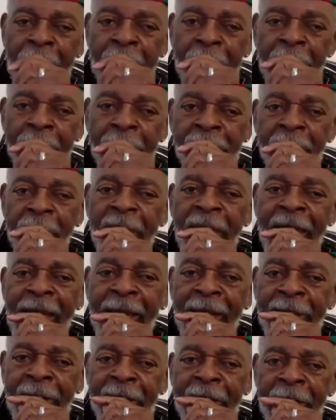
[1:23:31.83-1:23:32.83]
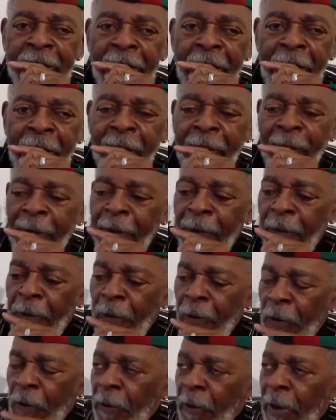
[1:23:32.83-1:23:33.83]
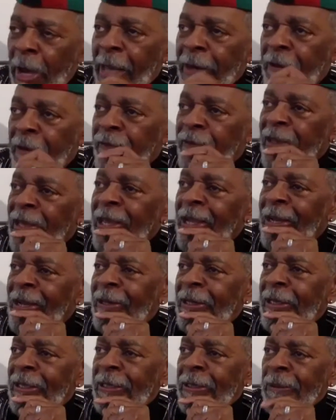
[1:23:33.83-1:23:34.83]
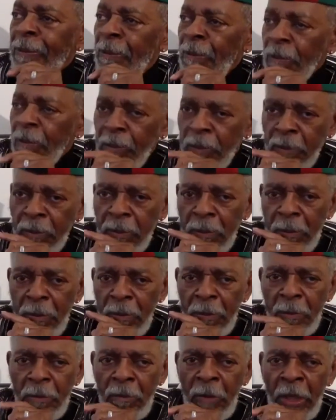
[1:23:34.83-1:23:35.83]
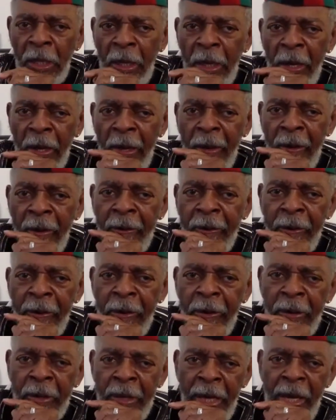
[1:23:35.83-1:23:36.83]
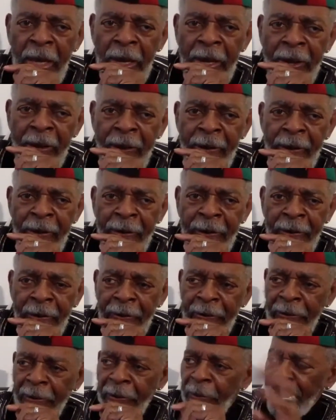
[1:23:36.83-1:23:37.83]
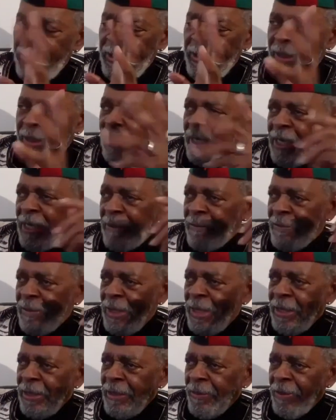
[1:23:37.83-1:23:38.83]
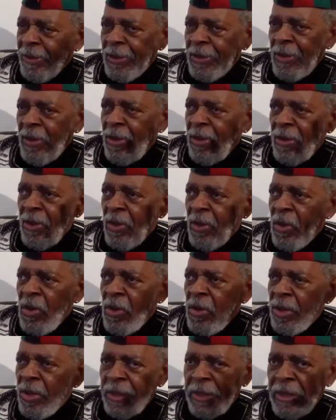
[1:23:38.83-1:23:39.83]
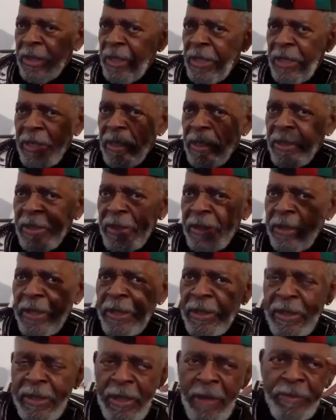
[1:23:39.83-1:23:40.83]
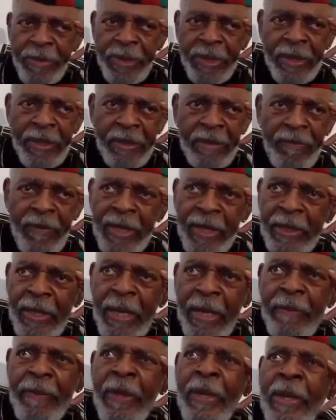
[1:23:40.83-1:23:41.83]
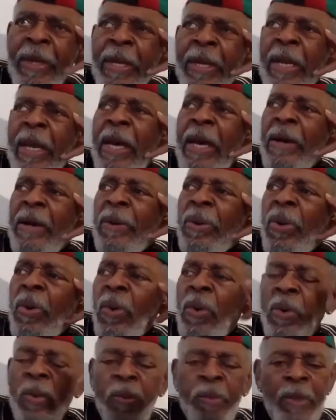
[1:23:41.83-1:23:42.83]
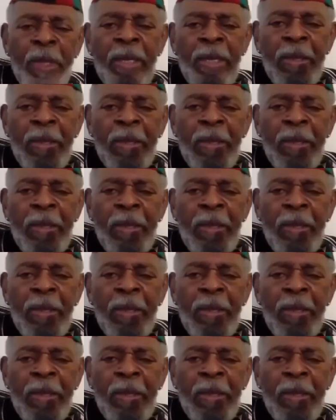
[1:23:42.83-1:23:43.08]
There's a man who out of England, what's his name? He was called Lord something in this way, who